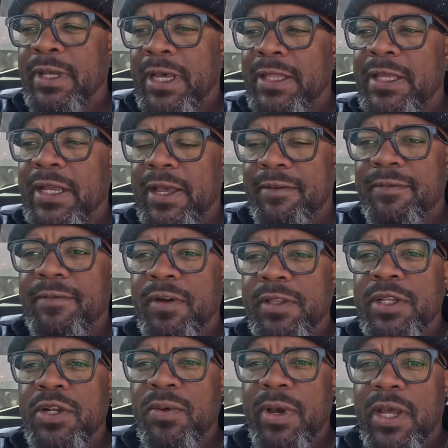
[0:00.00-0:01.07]
I think I
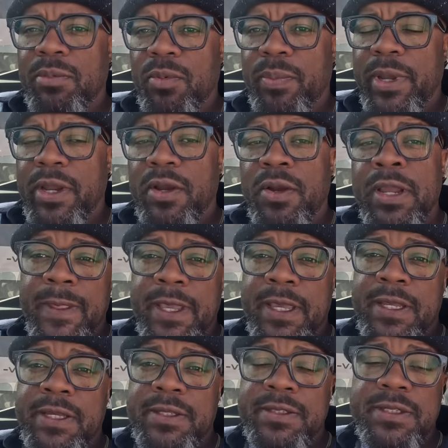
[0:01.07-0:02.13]
fully know how to prepare.
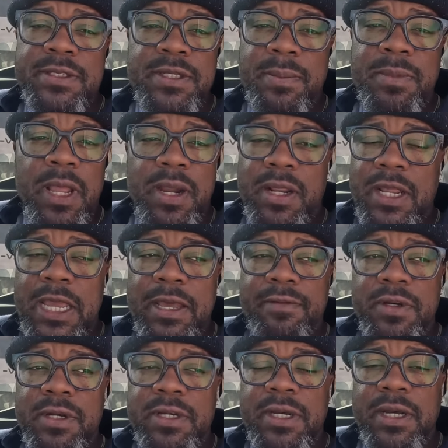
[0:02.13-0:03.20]
And since I'm not going to have
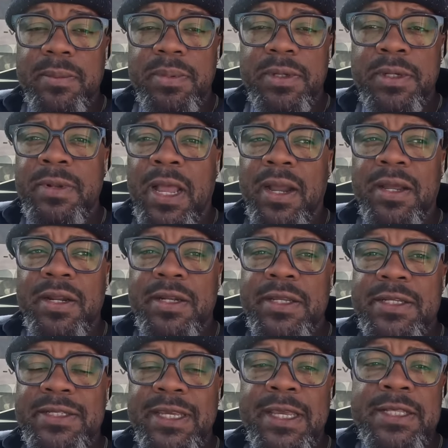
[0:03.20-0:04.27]
hookup, I'm not going to
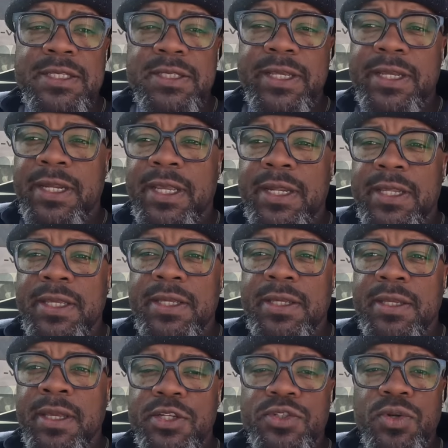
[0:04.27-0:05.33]
need to insulate
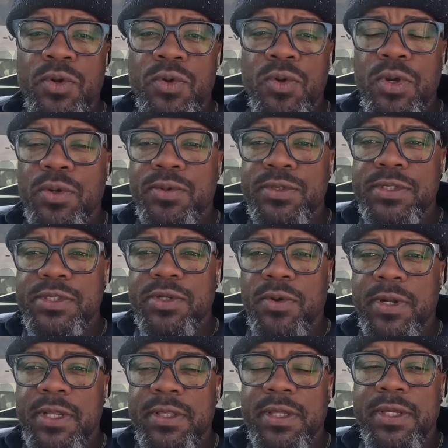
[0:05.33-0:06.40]
any external hoses
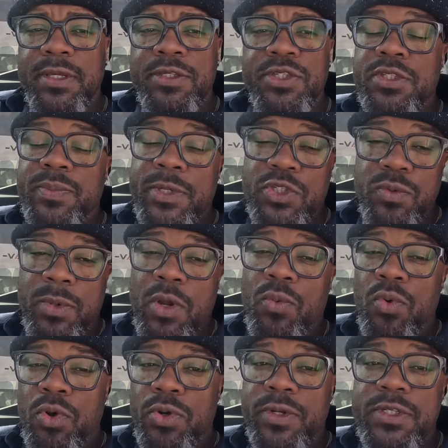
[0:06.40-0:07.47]
or anything. Just make sure my
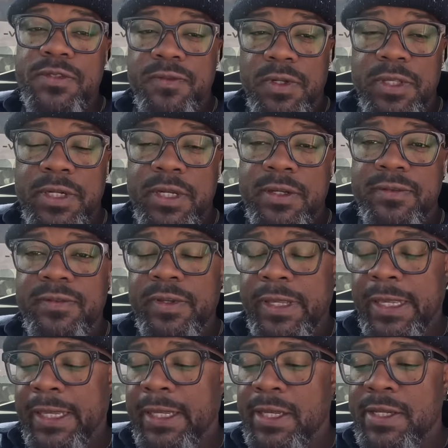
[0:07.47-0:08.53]
water is full enough
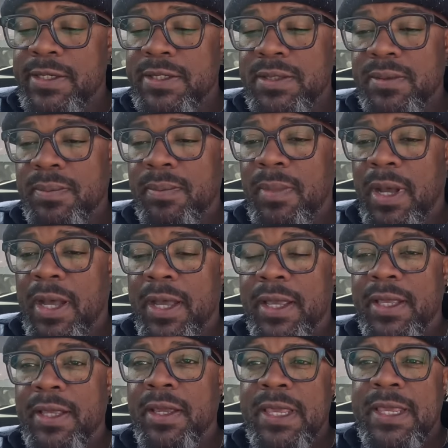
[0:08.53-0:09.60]
and
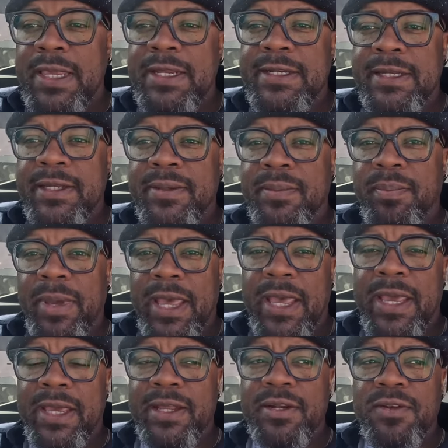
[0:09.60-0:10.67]
my heating
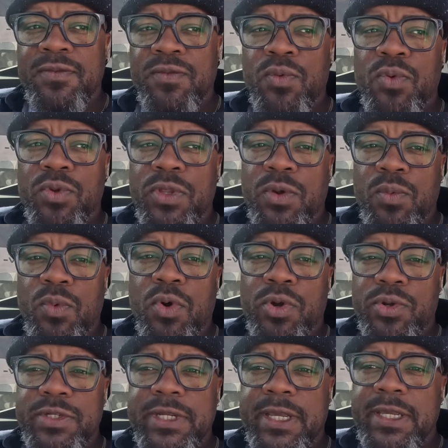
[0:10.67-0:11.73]
pad for the
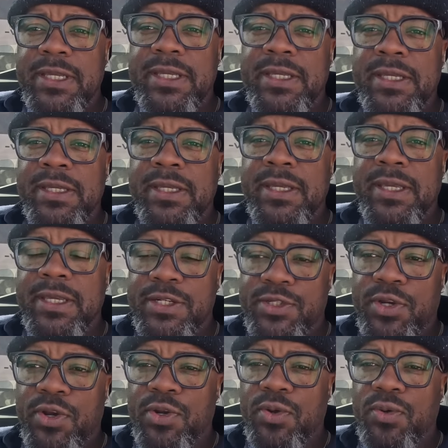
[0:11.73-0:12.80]
water tank can
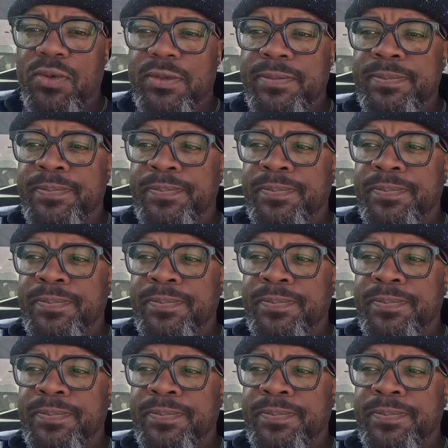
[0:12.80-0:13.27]
turn on.